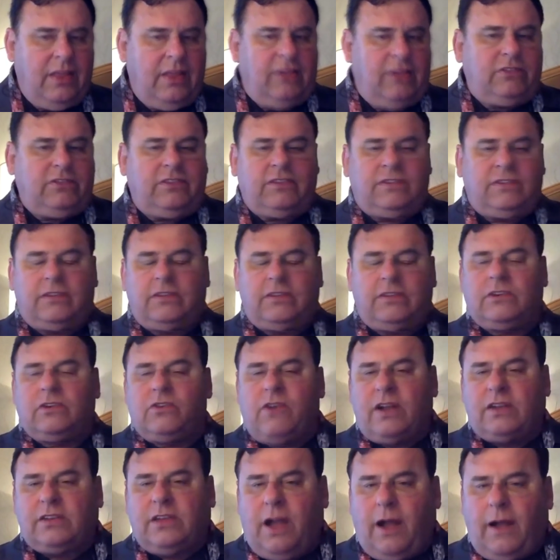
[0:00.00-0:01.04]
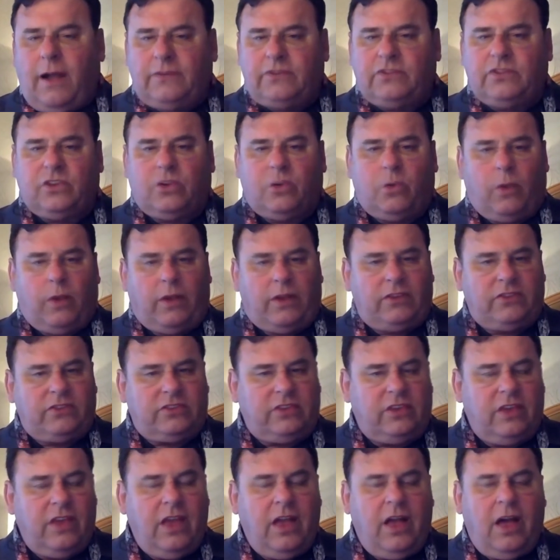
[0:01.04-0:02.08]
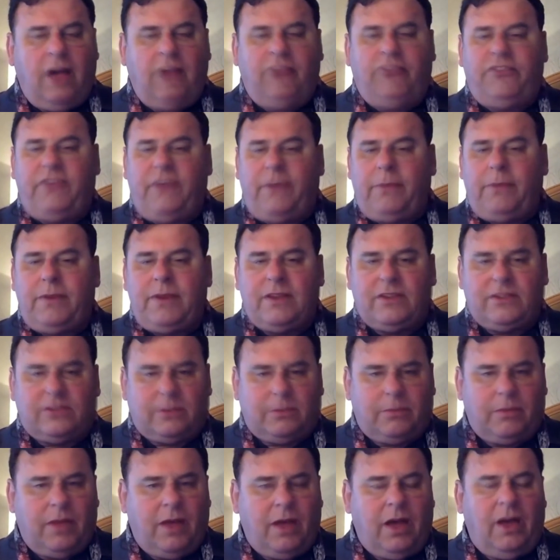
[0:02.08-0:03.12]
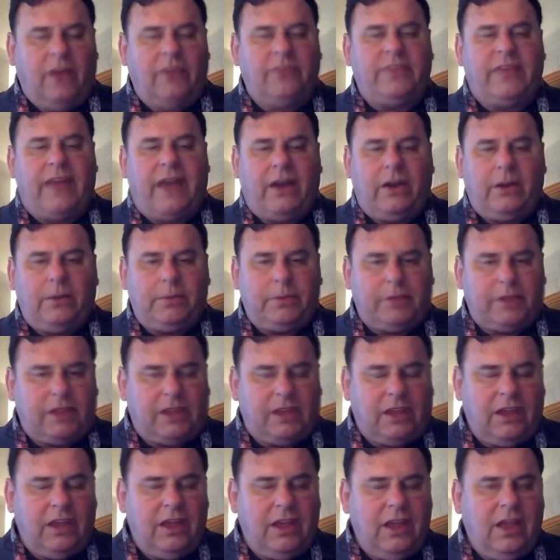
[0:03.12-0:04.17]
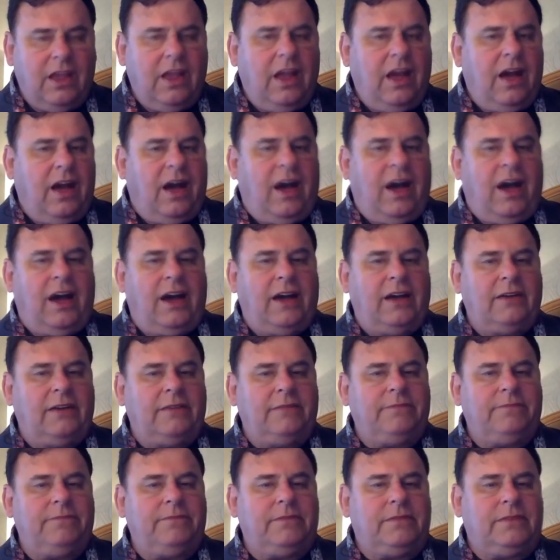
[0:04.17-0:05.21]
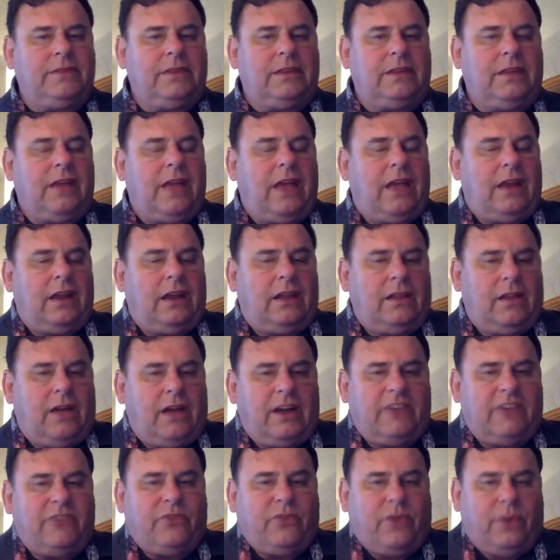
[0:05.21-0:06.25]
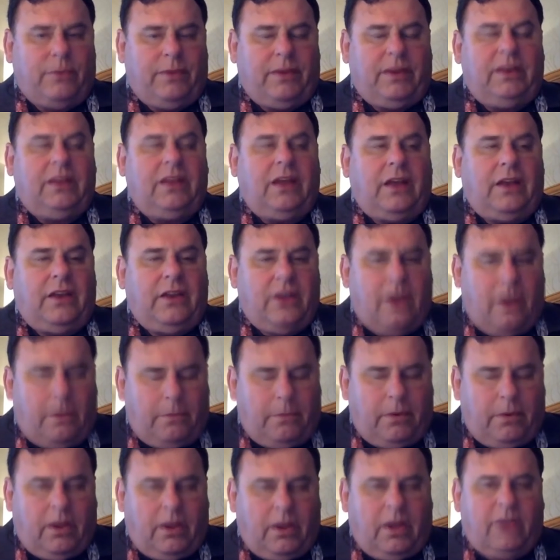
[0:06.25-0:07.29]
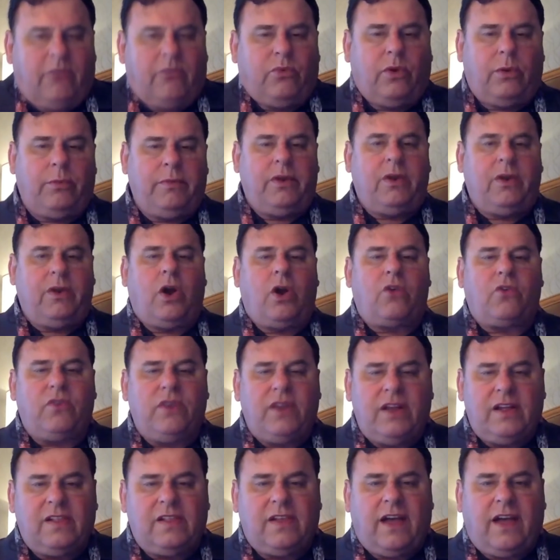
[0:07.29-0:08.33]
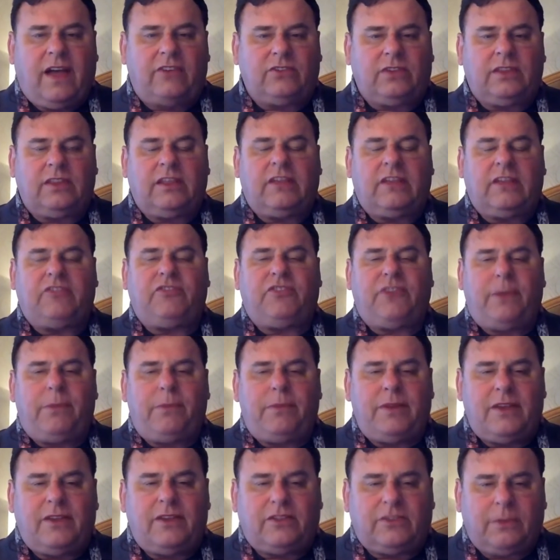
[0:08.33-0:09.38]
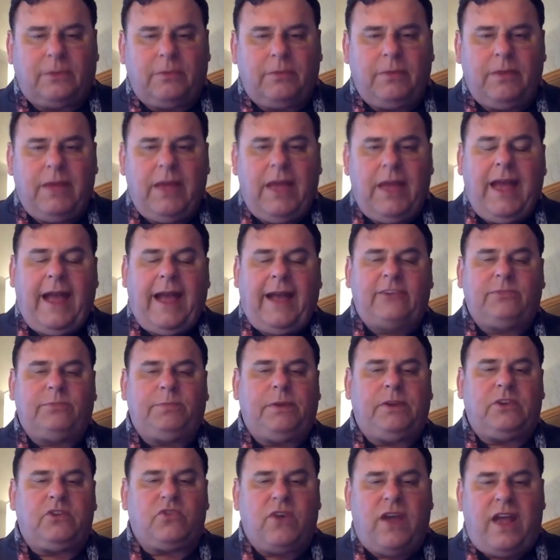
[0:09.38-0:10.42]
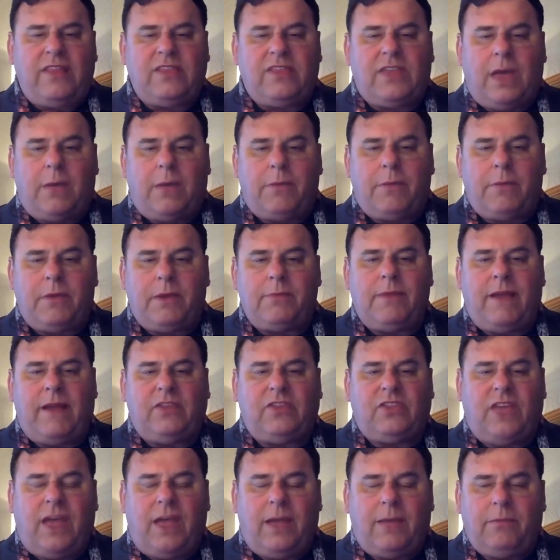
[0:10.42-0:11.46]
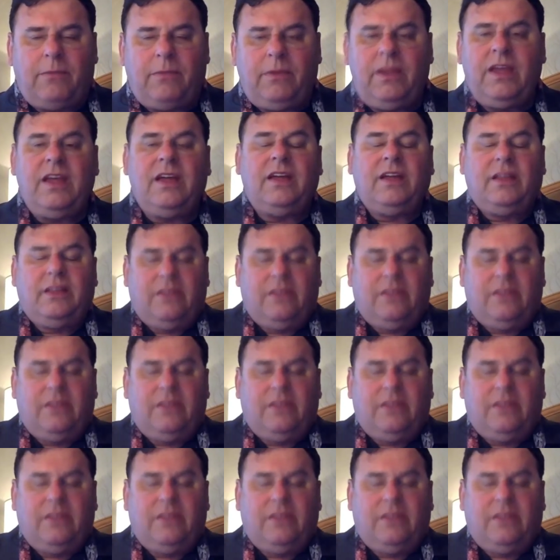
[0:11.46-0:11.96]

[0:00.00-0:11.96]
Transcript: This is a direct consequence of feminism, undoubtedly. And a lot of women, a number of women, are realizing that feminism has betrayed them and made them